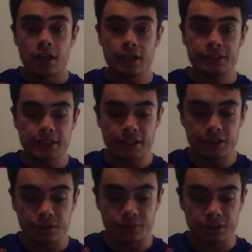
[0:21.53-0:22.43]
Let's get
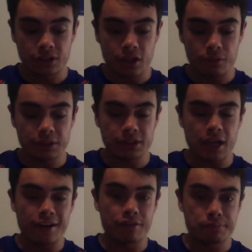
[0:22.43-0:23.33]
into it. So we
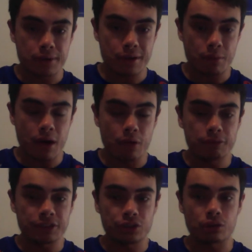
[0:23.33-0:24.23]
started off pretty well
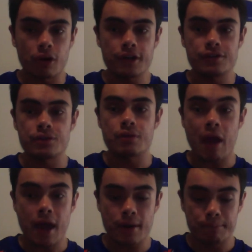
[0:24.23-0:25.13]
with a try
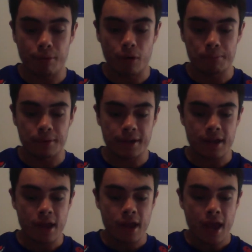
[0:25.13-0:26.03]
to Adam
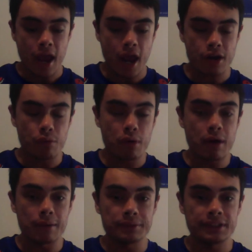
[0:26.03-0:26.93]
Pompey, and we
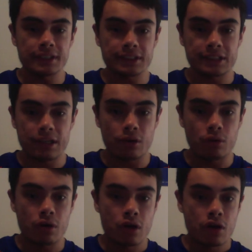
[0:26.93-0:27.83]
were up six
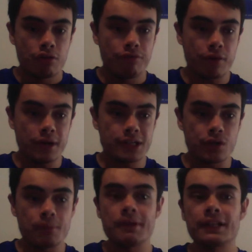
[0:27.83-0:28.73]
nil
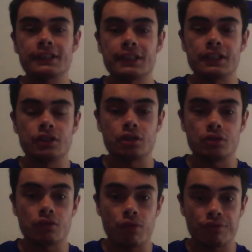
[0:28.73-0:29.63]
thirty-two minutes
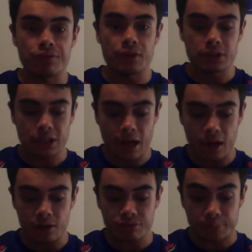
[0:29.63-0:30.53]
into the first
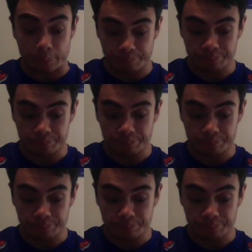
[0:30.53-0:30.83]
half,